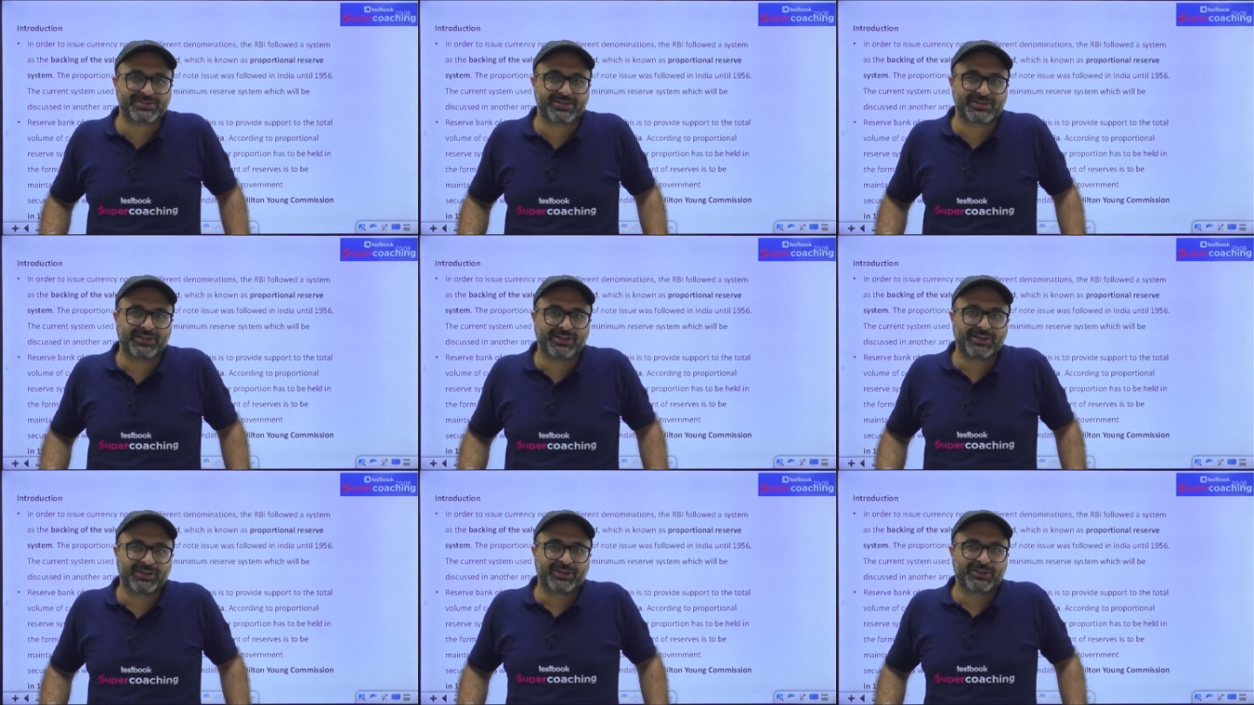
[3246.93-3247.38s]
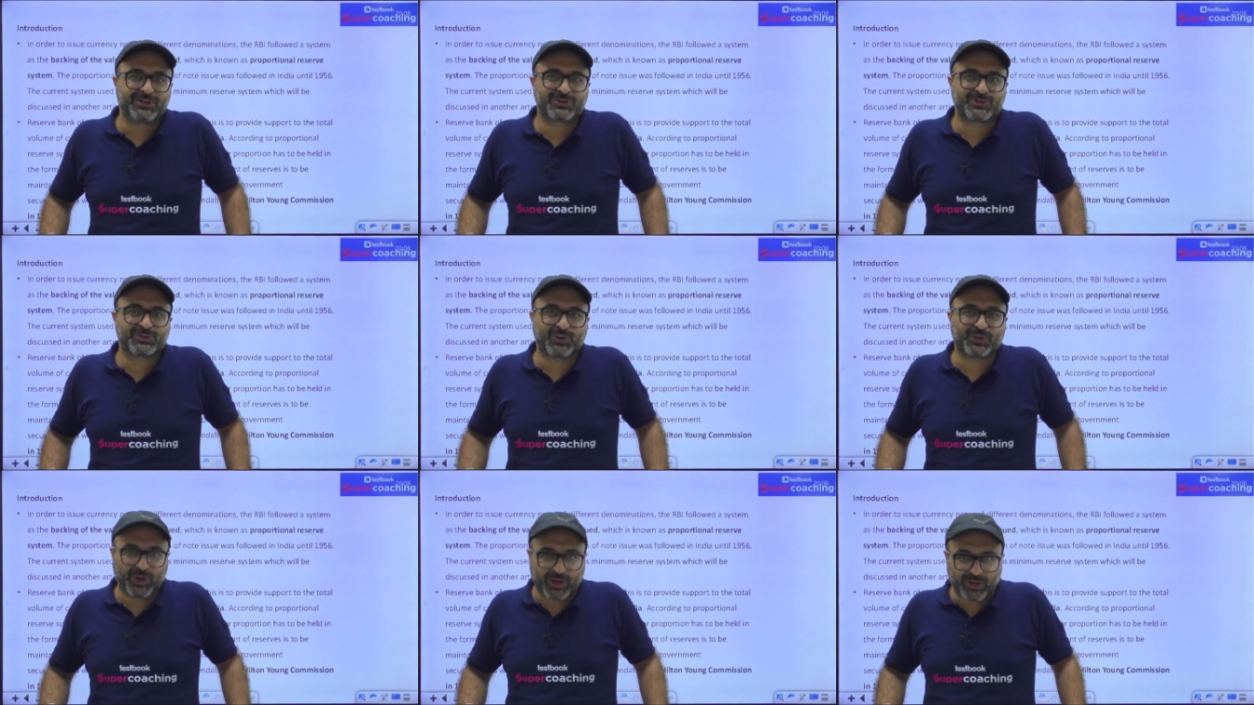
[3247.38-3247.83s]
So
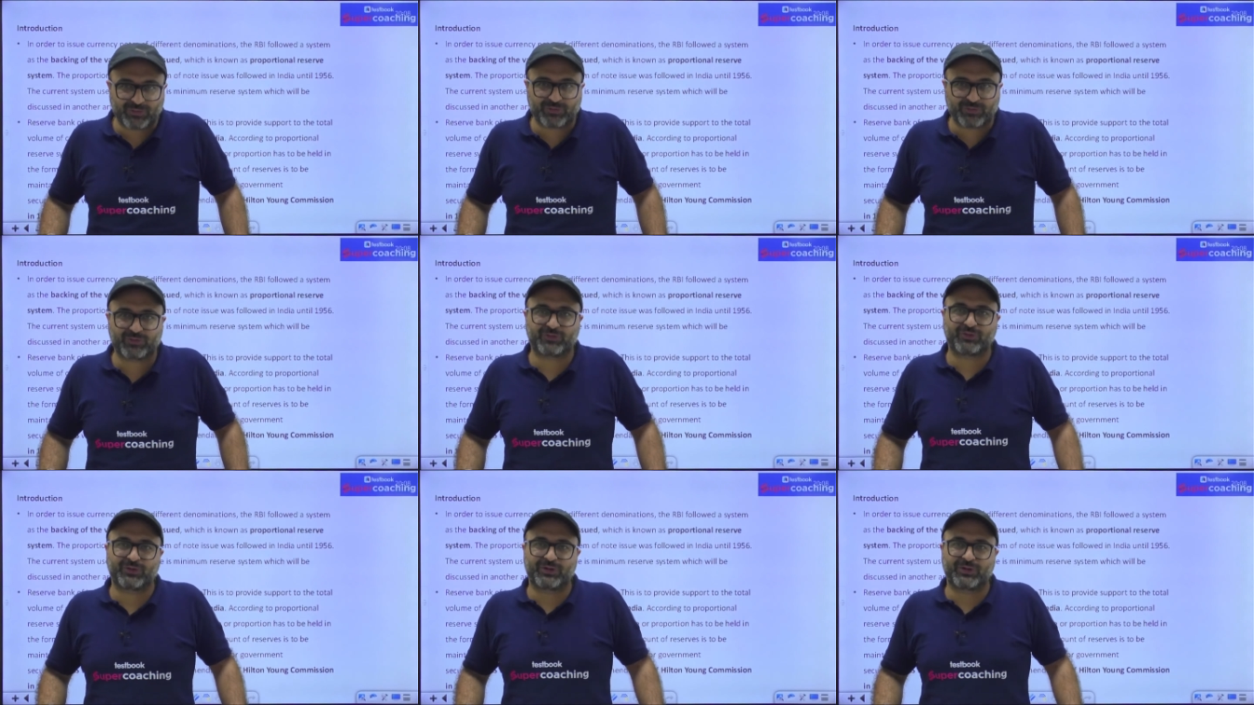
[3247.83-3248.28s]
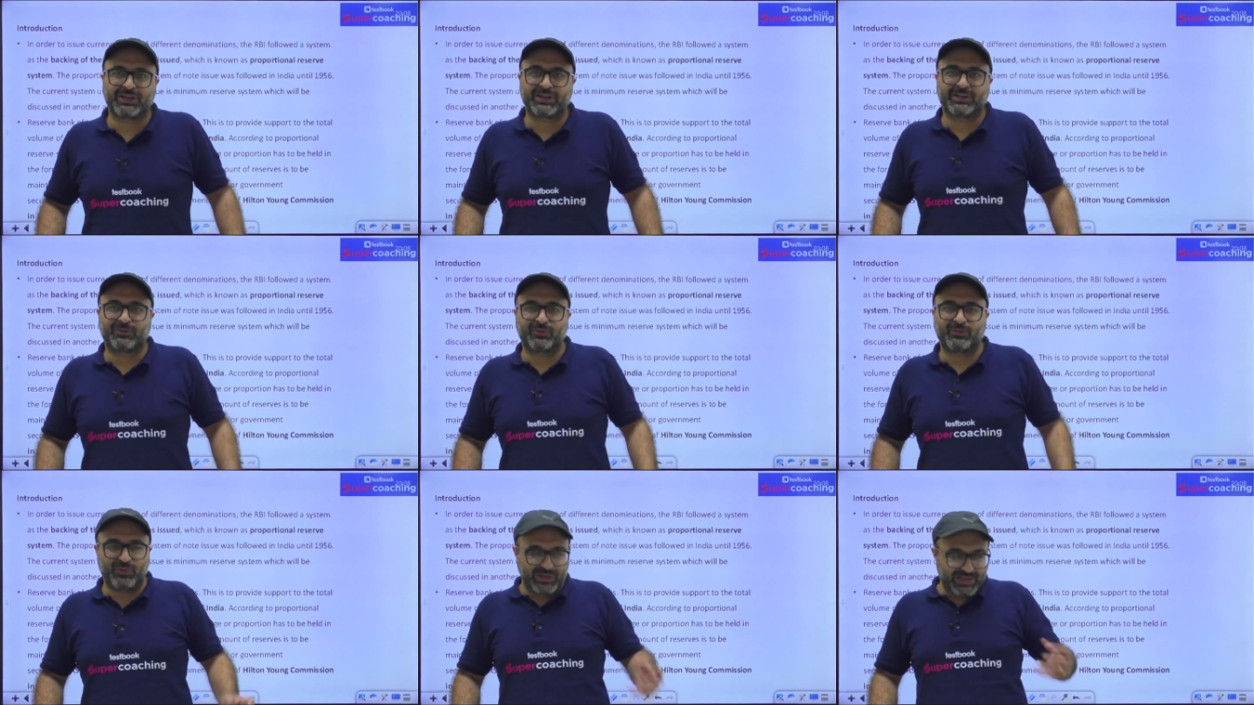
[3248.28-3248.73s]
if we
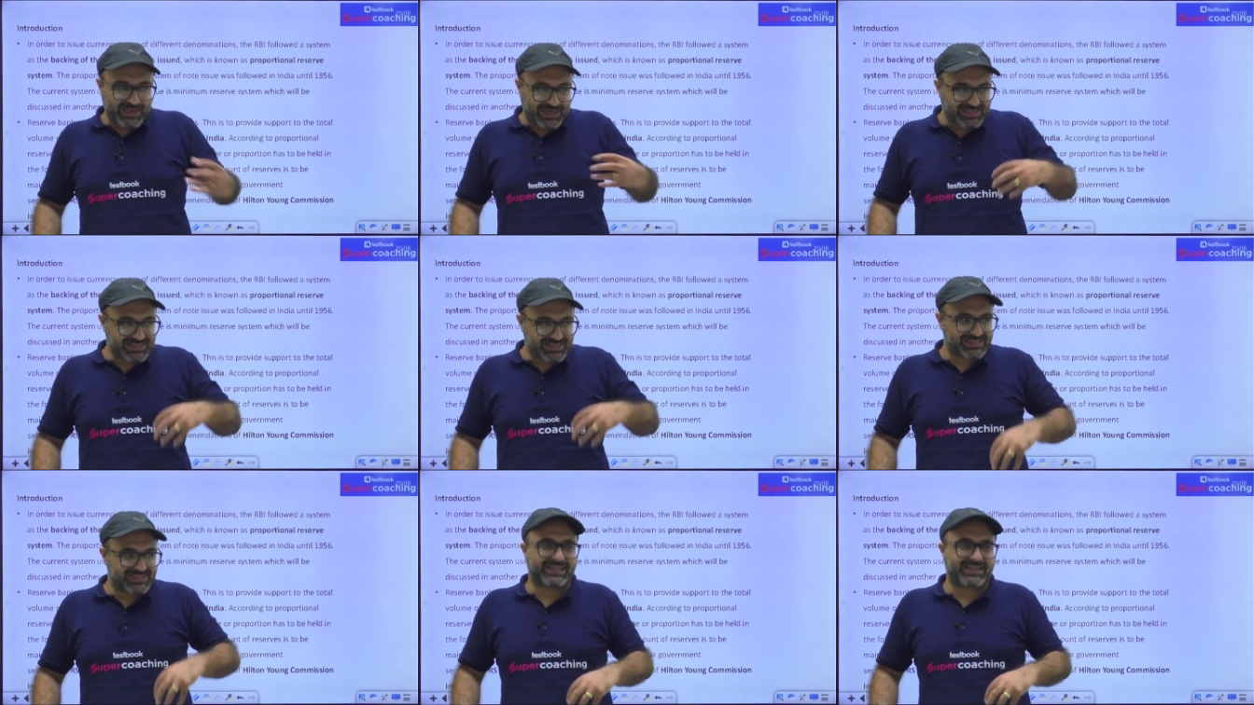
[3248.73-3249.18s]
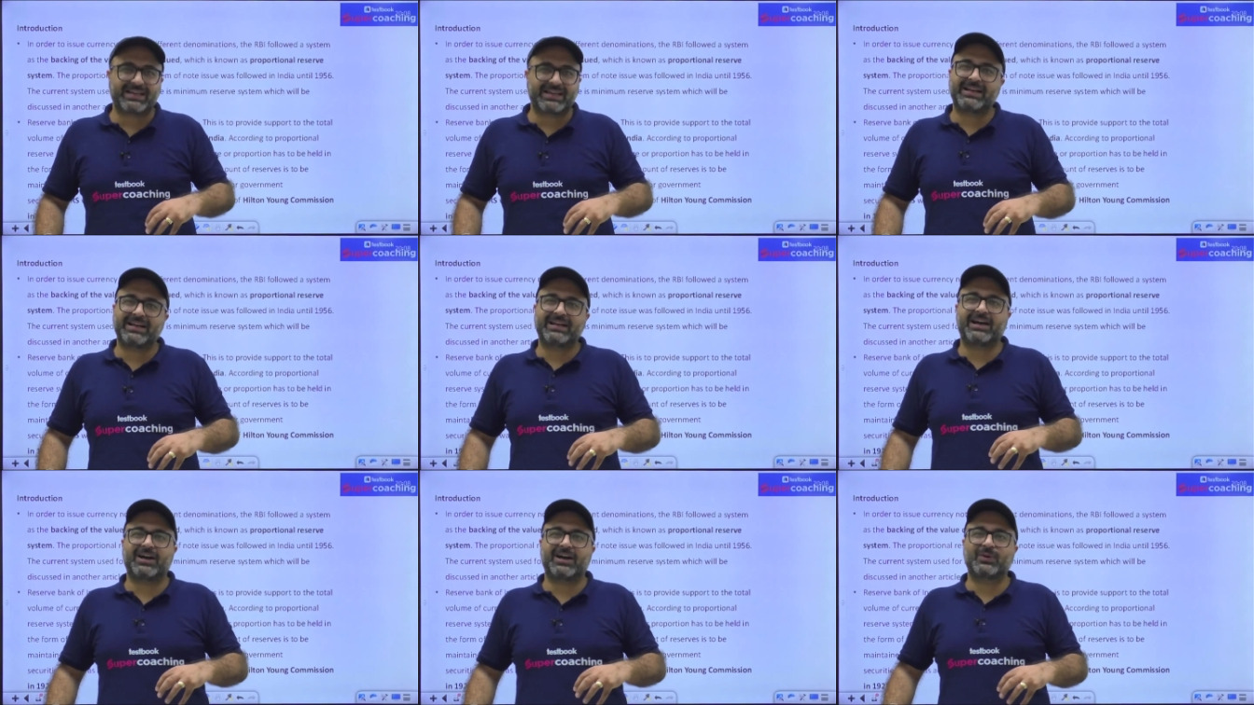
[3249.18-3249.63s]
are settling
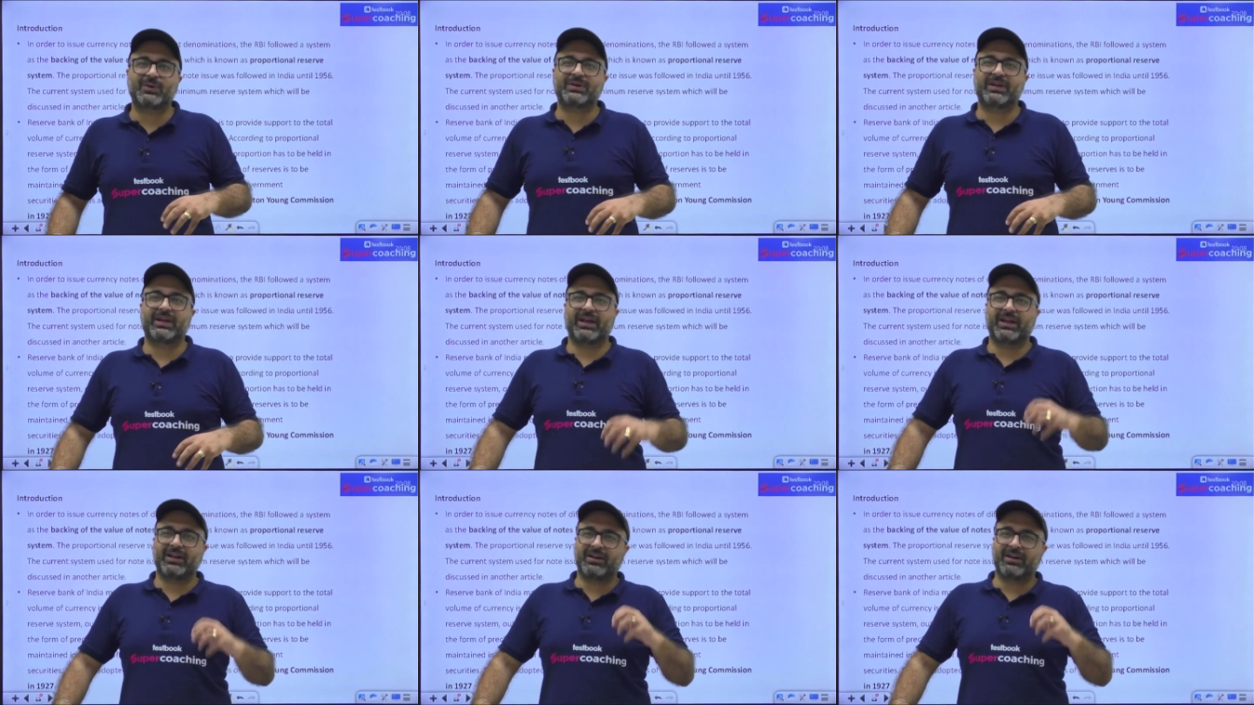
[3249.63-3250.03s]
down in